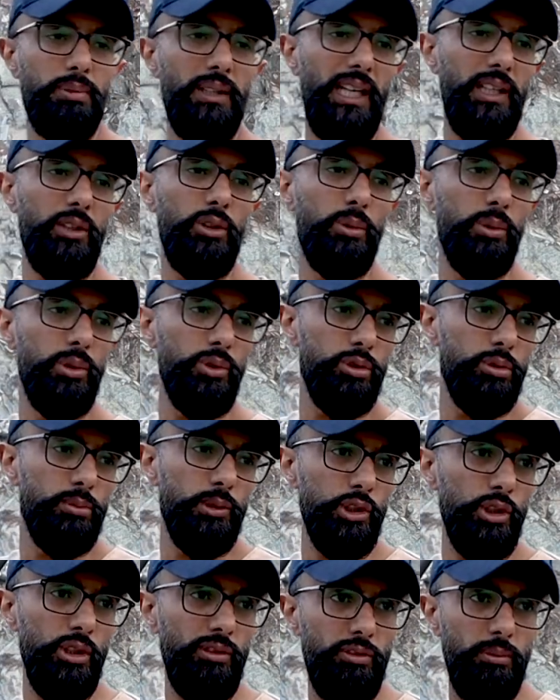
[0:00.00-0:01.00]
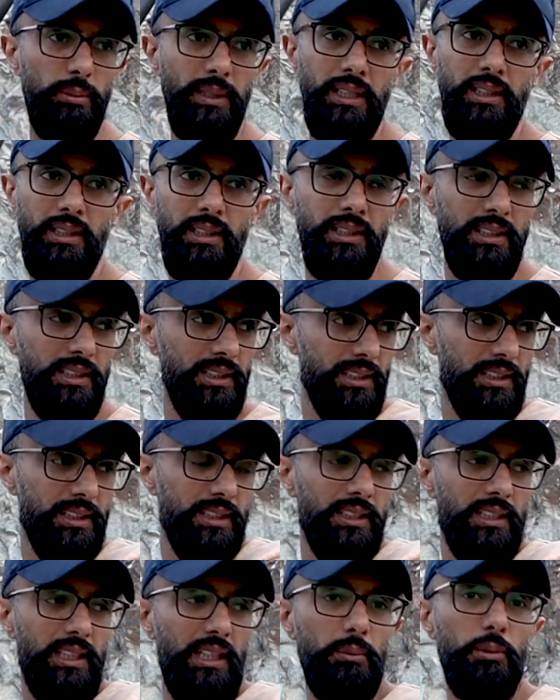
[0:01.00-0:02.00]
but I don't want too much of them in.
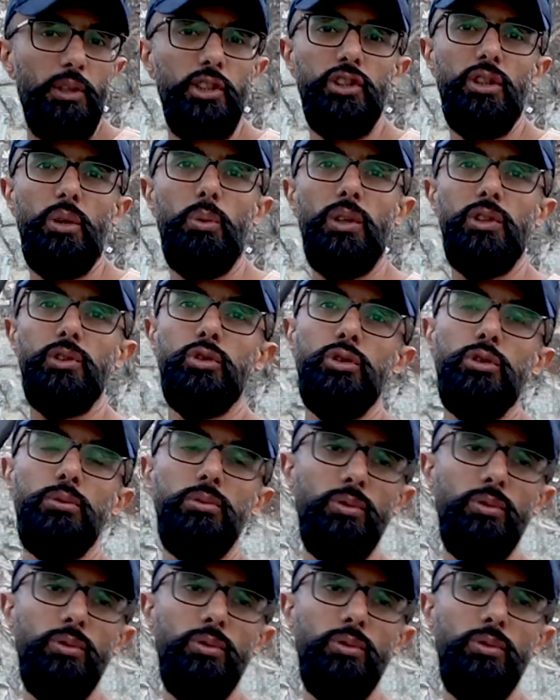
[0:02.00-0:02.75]
I'm not sure what